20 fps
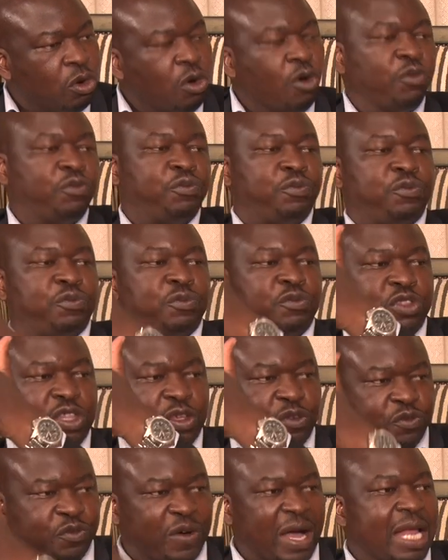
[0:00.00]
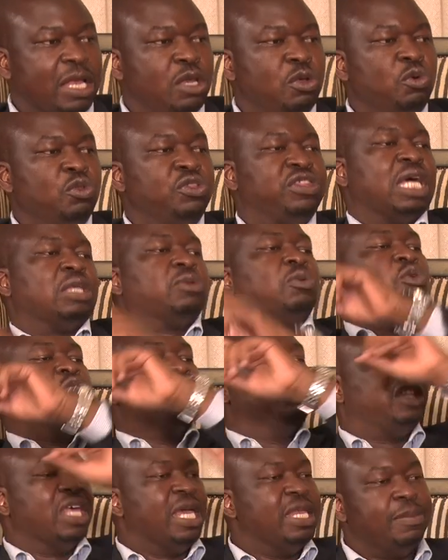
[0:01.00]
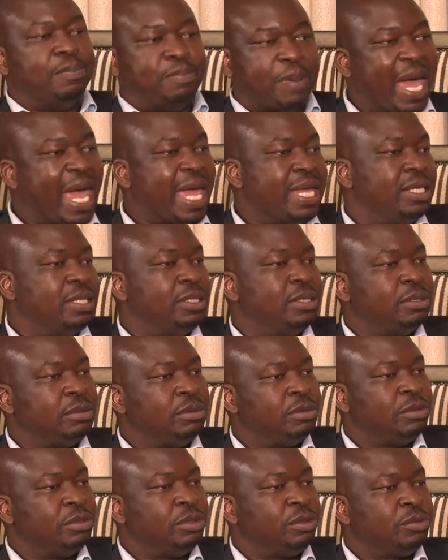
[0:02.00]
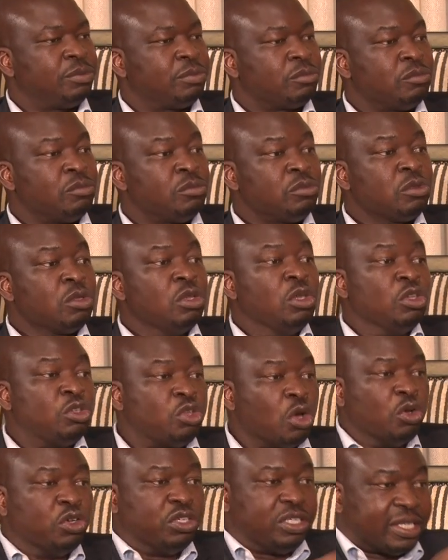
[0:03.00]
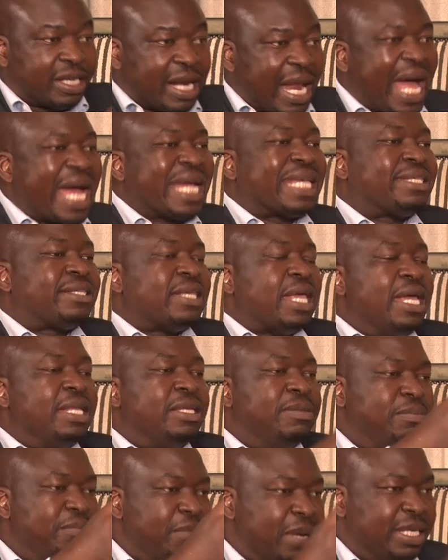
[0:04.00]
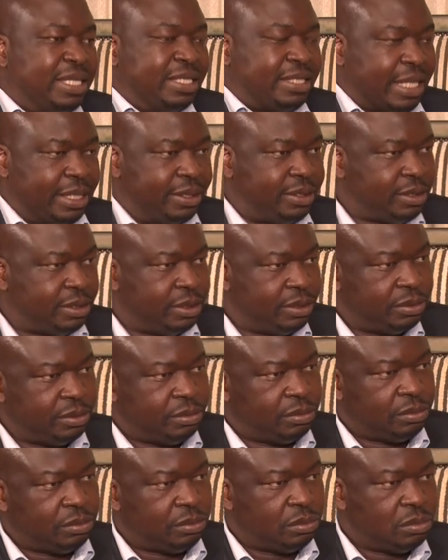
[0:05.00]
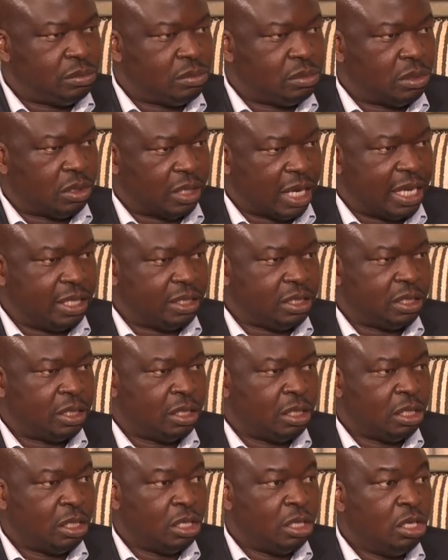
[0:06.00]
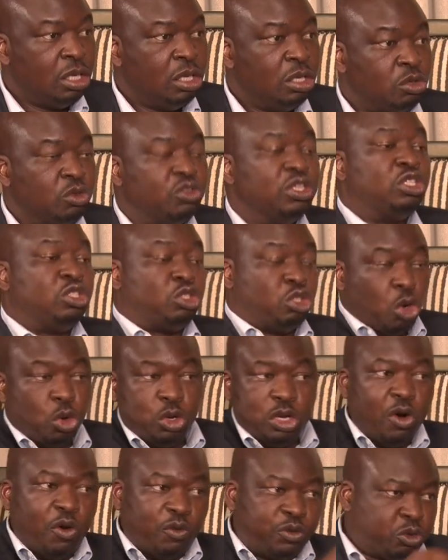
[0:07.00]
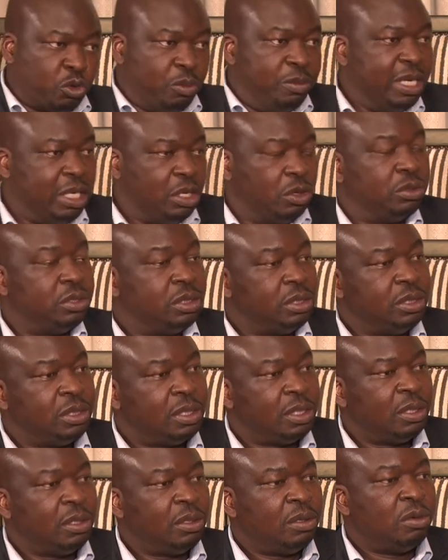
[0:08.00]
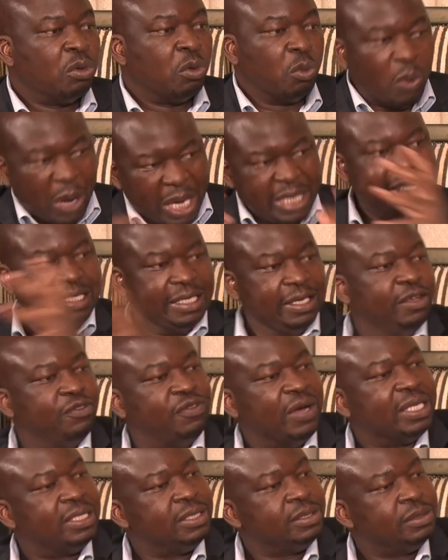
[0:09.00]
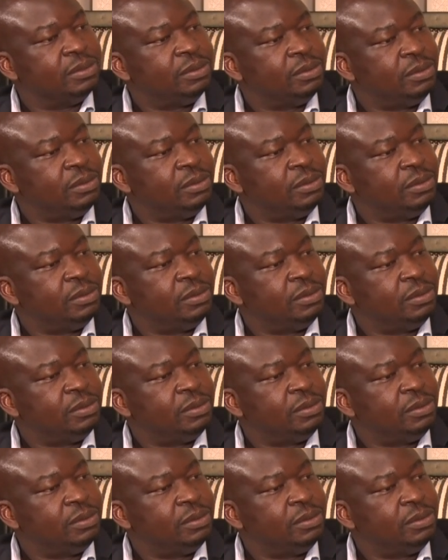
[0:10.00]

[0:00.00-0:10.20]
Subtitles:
of the value that would then pay. So drugs and medicines, right, to the tune of 2 million, were delivered,